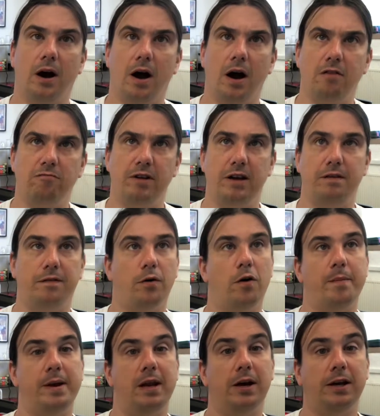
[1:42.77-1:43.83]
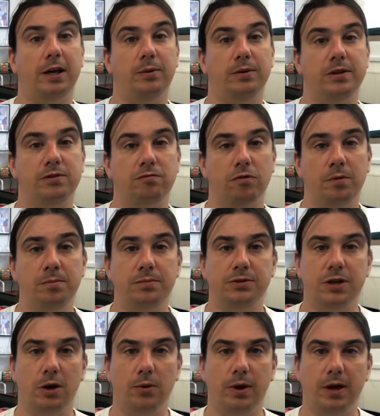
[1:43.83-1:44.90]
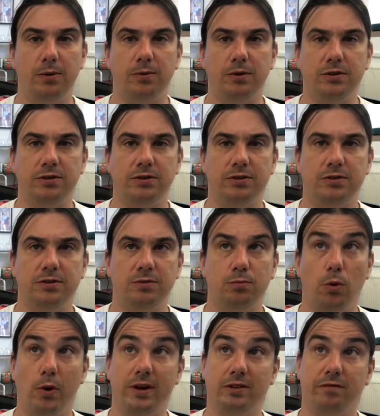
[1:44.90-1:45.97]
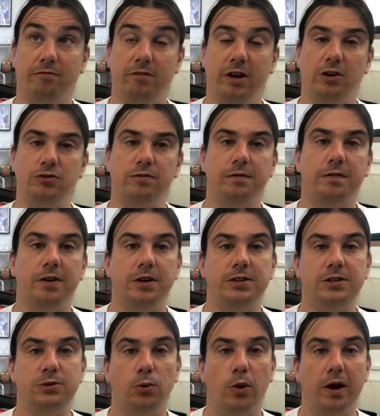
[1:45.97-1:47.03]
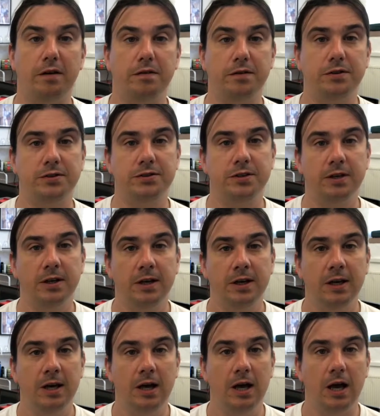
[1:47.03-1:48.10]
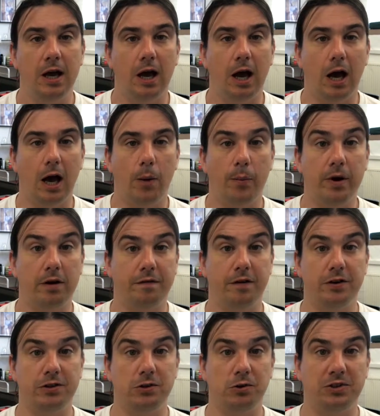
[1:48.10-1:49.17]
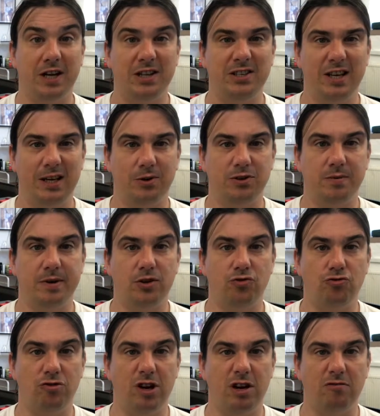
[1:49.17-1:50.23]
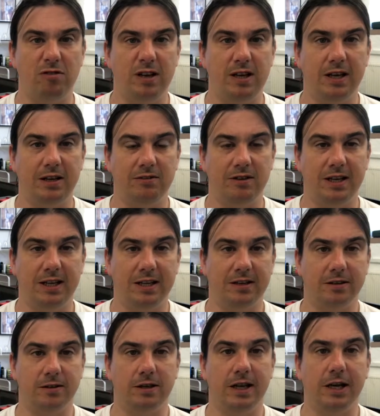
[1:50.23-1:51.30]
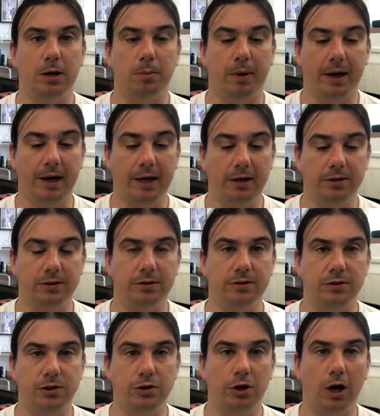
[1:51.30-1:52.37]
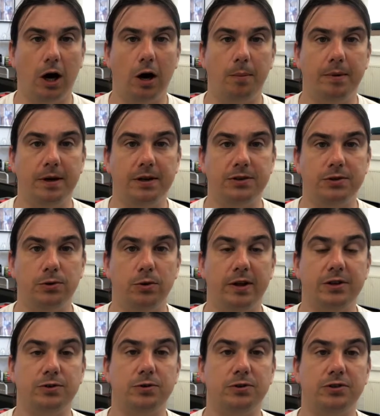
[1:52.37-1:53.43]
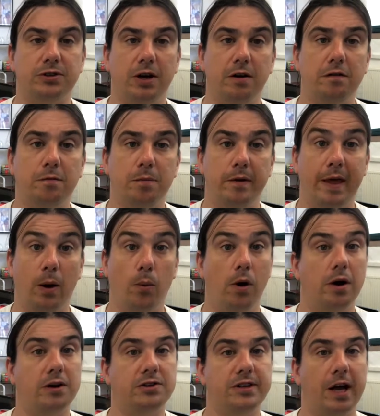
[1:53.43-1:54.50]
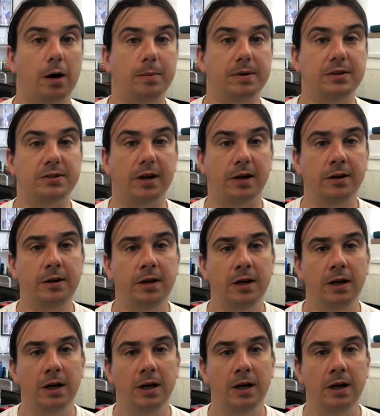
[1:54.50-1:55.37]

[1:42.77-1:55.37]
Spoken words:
I really feel I've been lucky with this room. So it's 330 square foot. When I first looked at it, it was a bit dreary. It needed a lick of paint and new carpets and all that sort of stuff, but that work has now been done.